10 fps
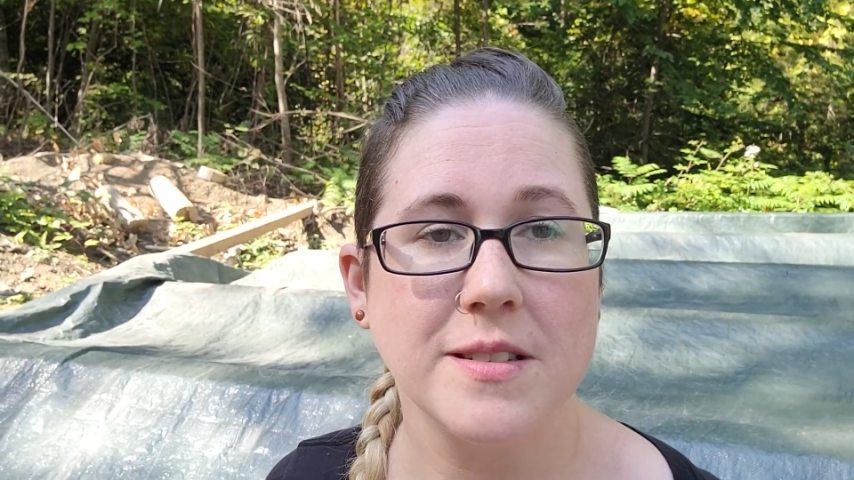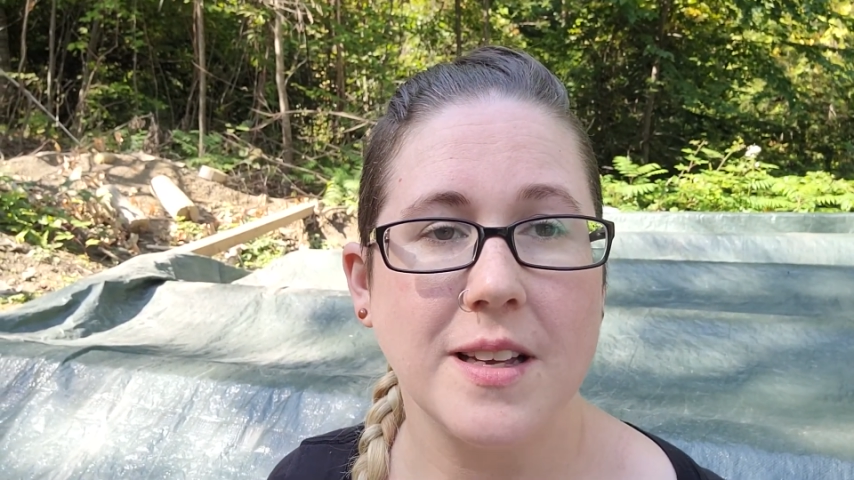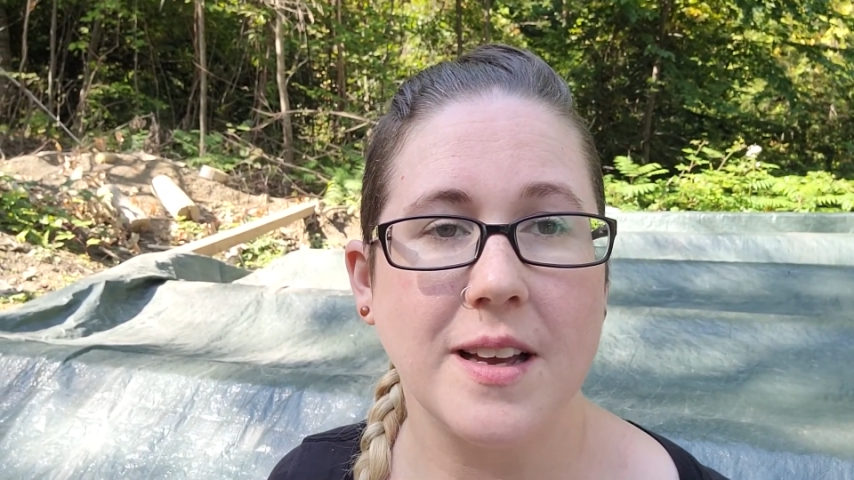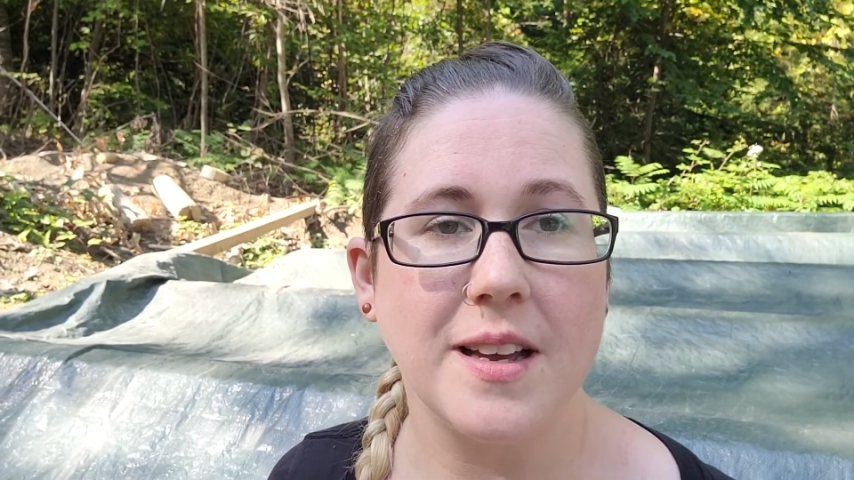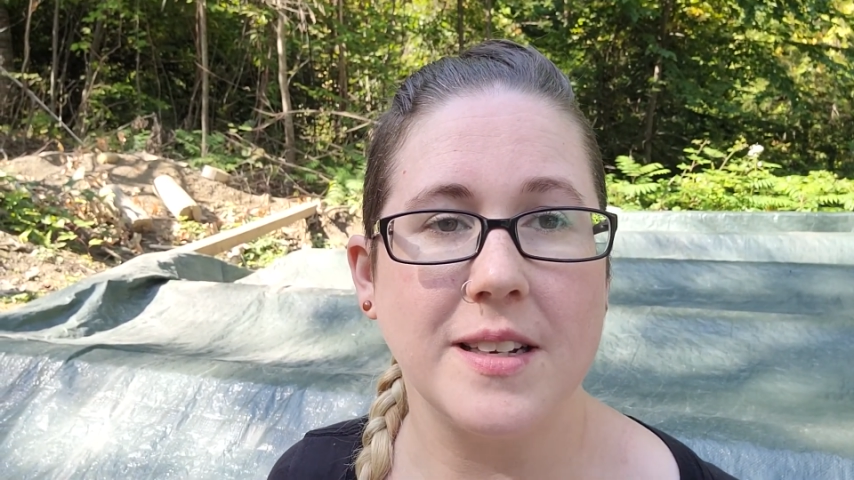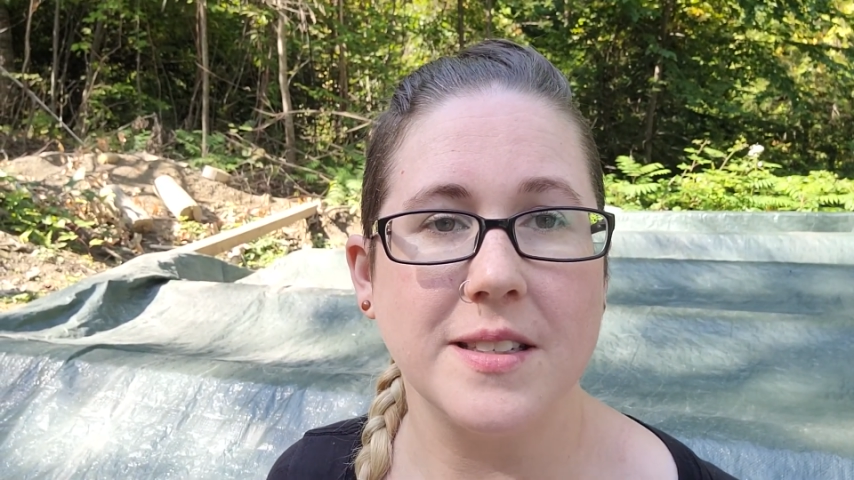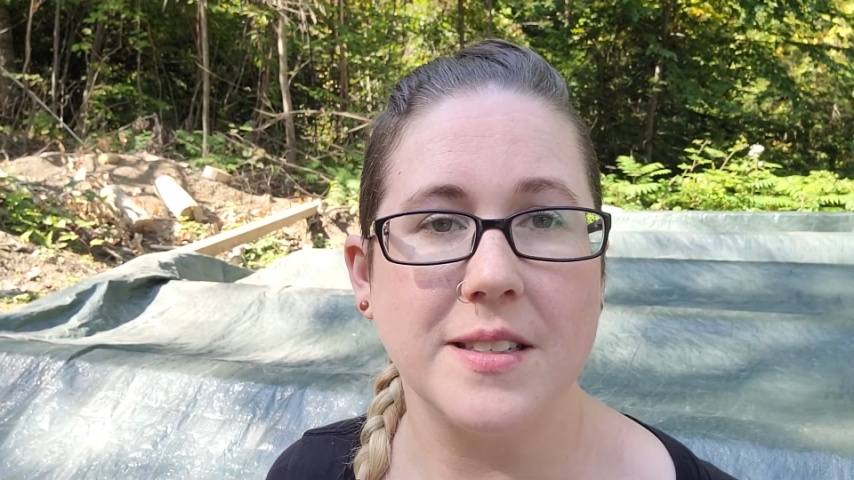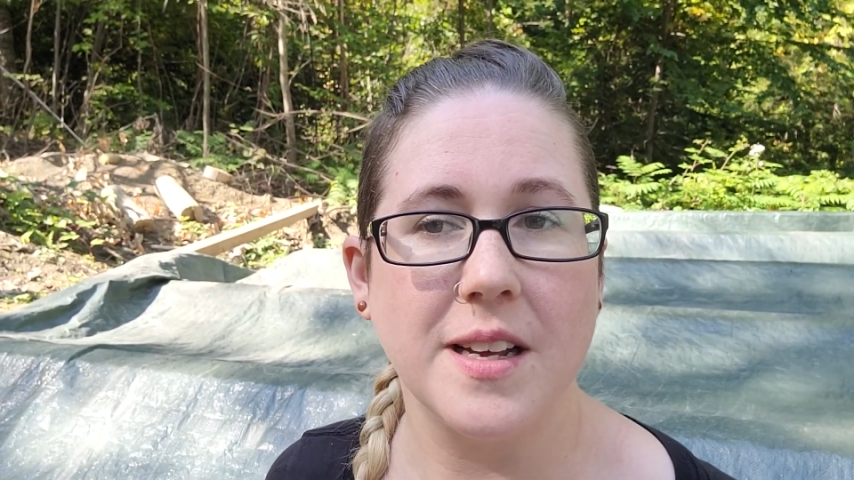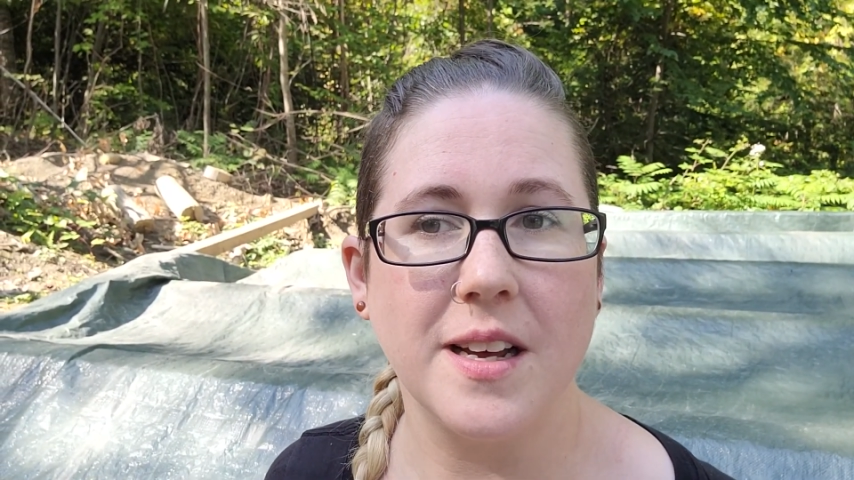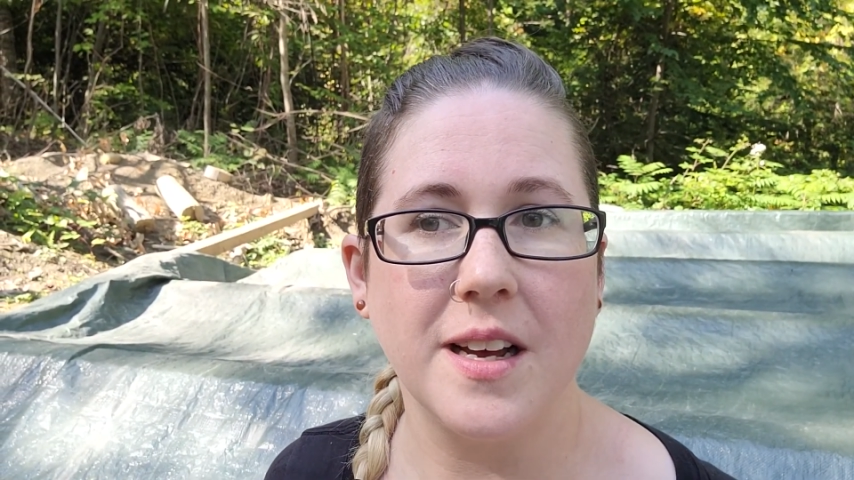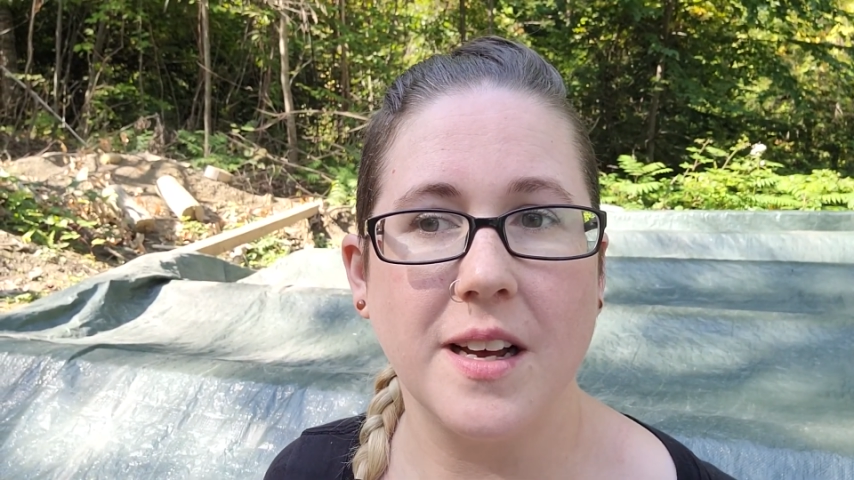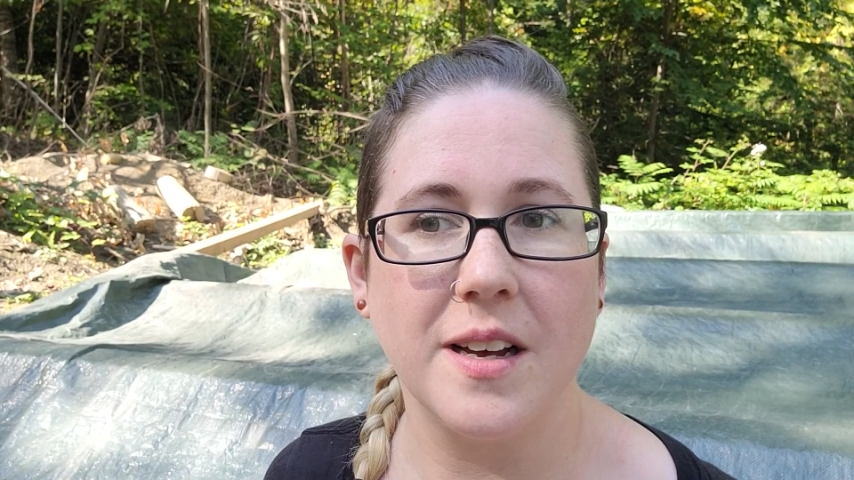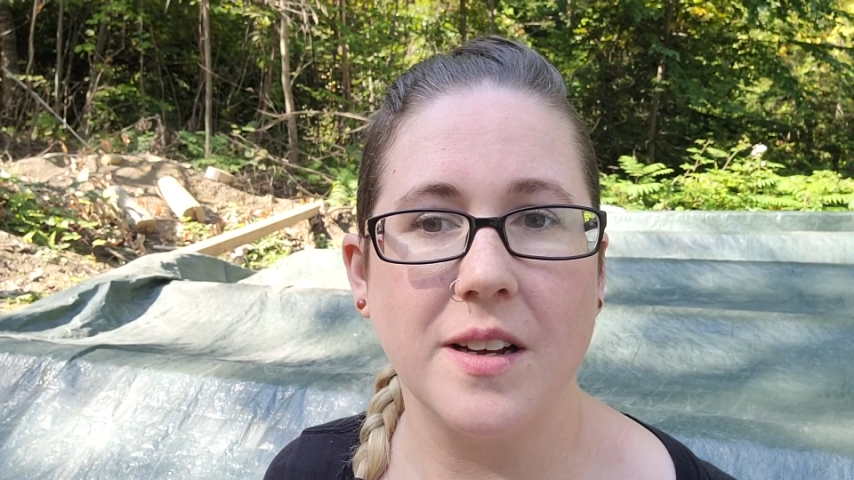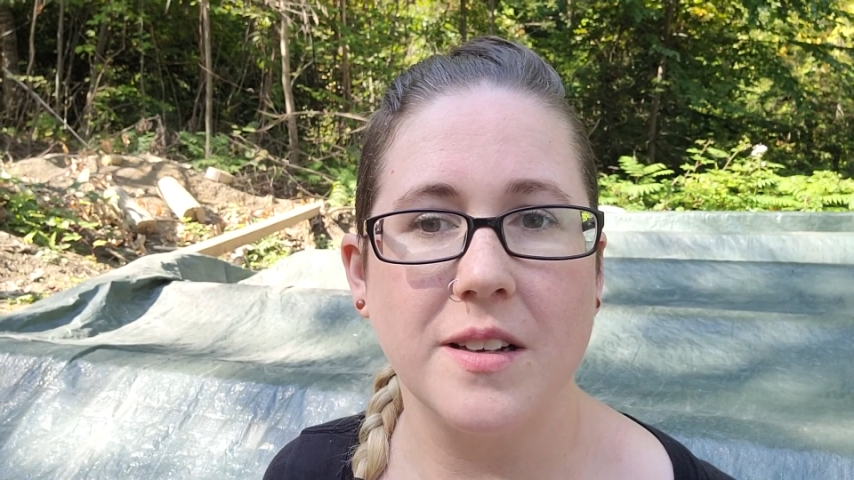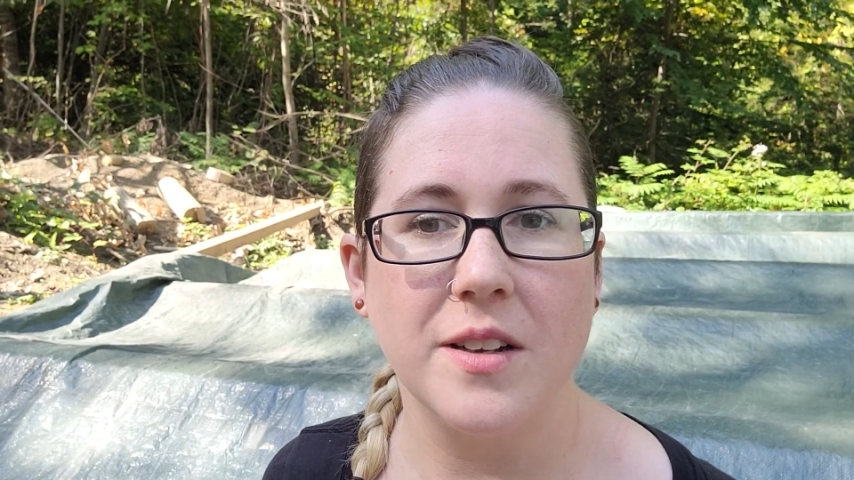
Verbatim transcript: and uh,